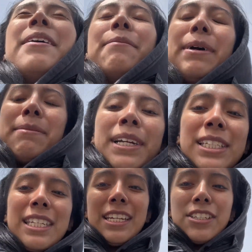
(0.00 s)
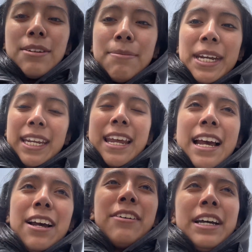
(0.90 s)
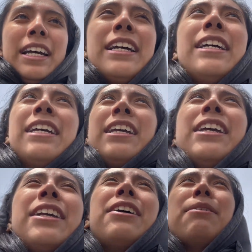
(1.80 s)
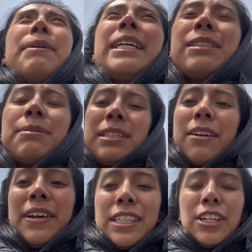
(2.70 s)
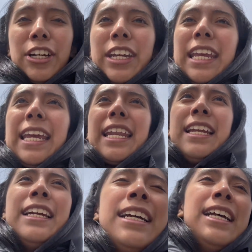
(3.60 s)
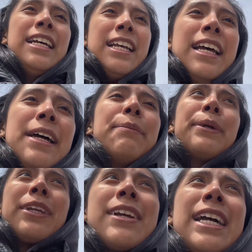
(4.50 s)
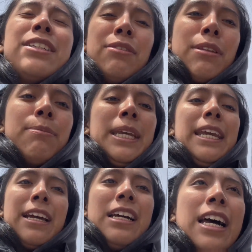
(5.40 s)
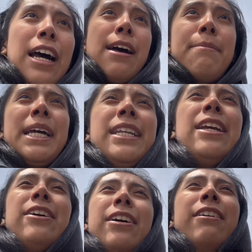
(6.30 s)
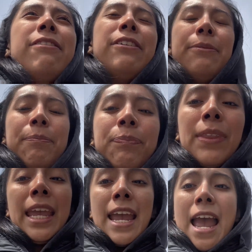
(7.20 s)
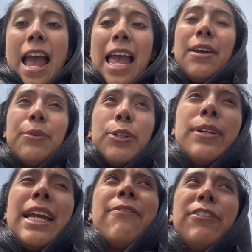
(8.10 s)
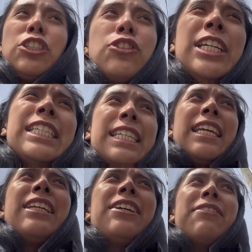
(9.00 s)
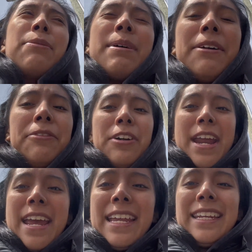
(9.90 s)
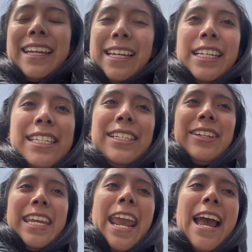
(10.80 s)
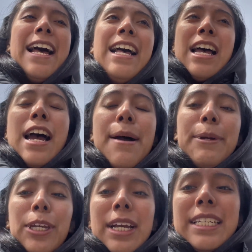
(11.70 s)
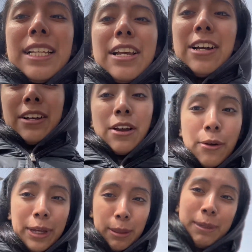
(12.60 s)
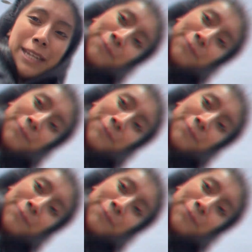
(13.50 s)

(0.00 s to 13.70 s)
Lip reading: But I'm gonna go to the gym right now, go buy some stuff at Target, bring you guys with me on my day off. And we're going out for drinks later with my friend. So yeah, I'll bring you guys along with me.